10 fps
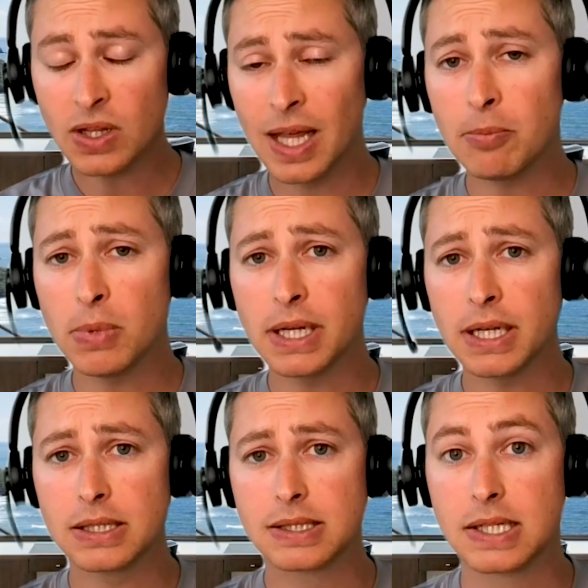that
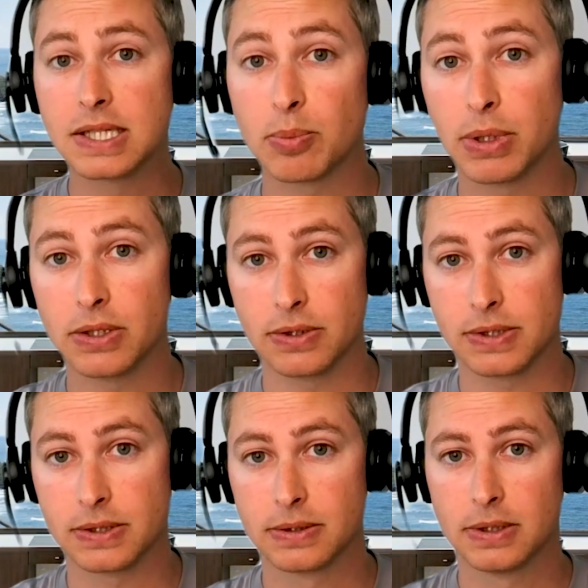money
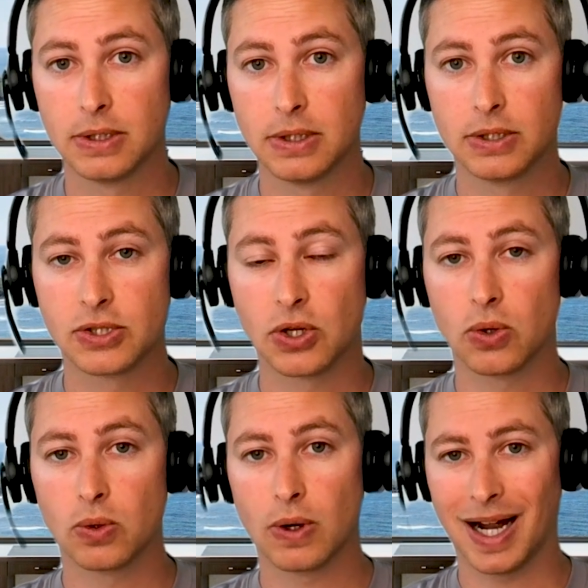disappears.
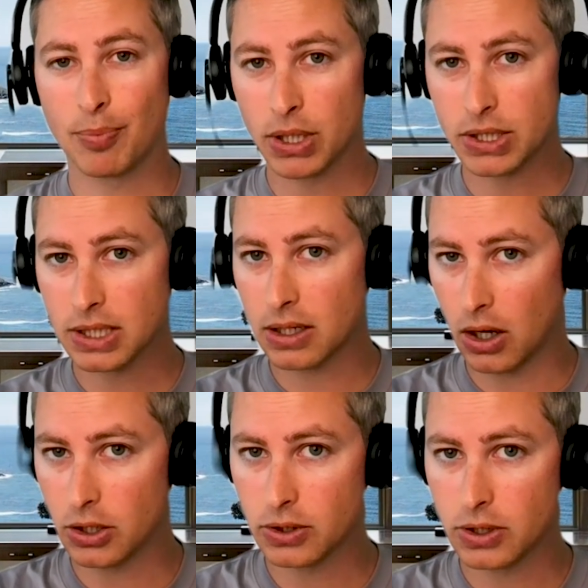So I budgeted
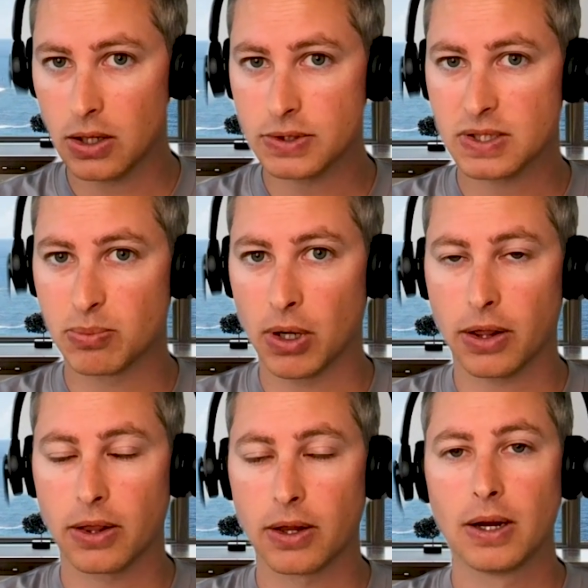$100 this
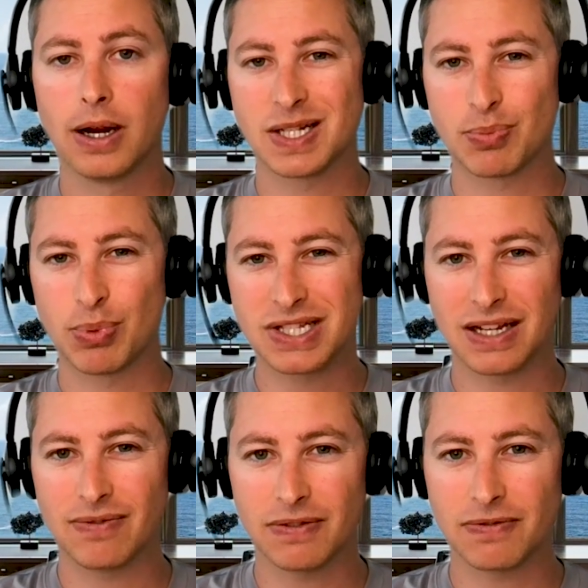month. I spent
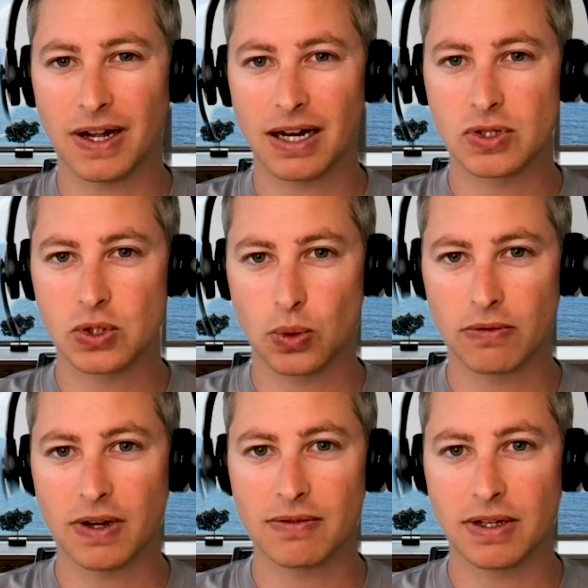75. There's
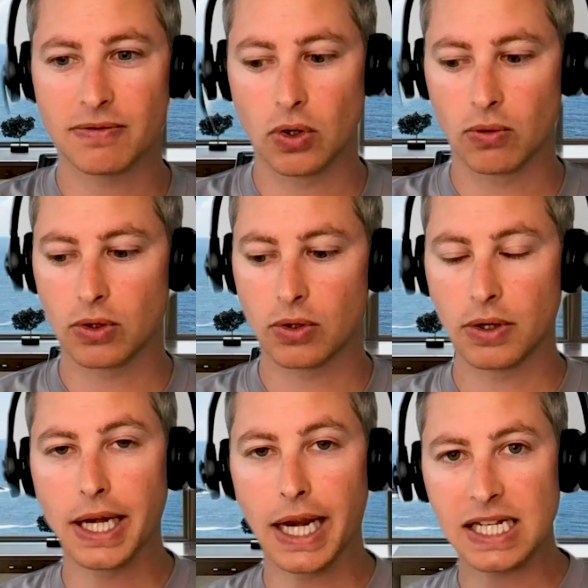25 left over.
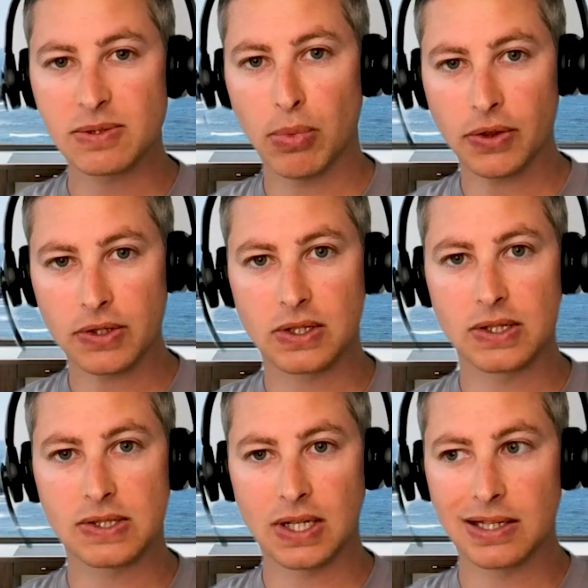Next month, it's
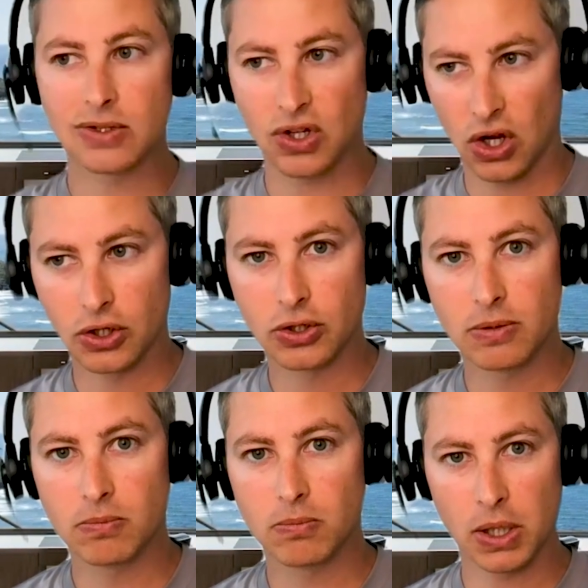going to say there's
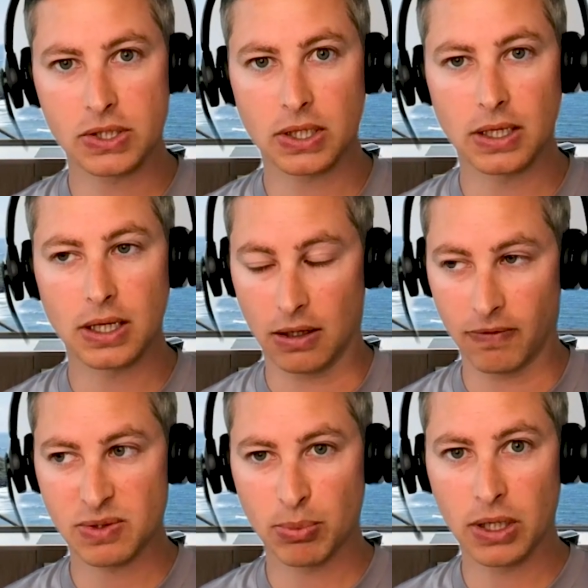100 budgeted. And
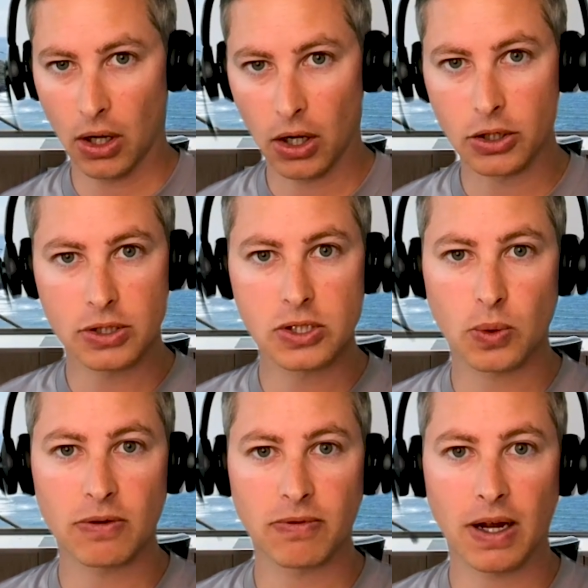if I spend
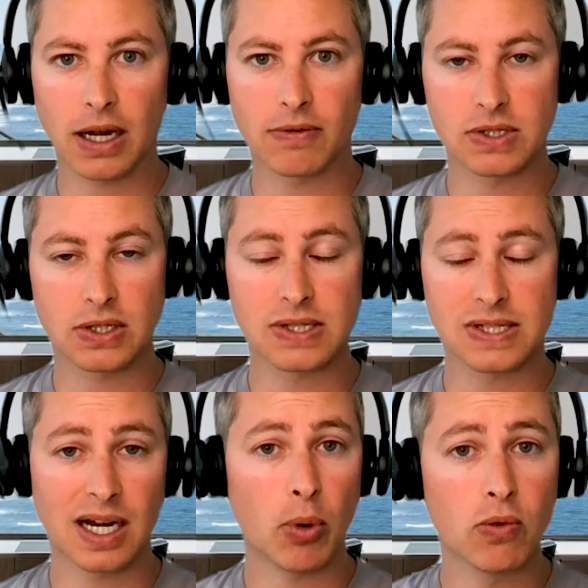125, it's going to
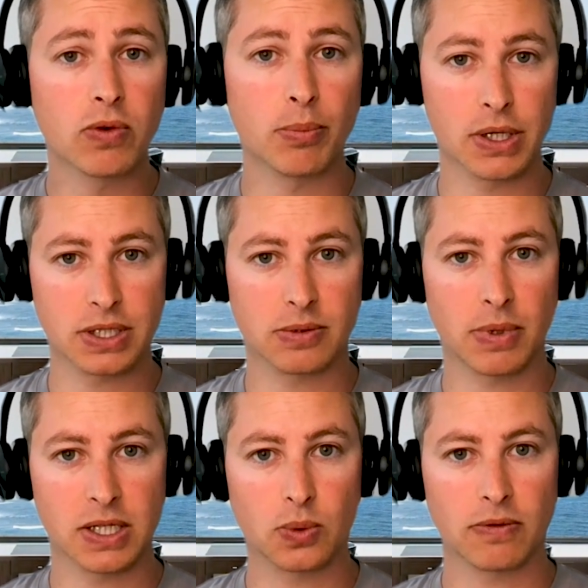say I'm over budget
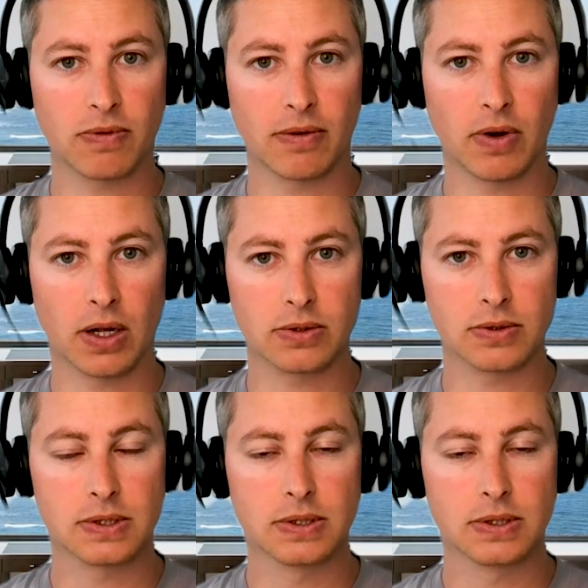by $25.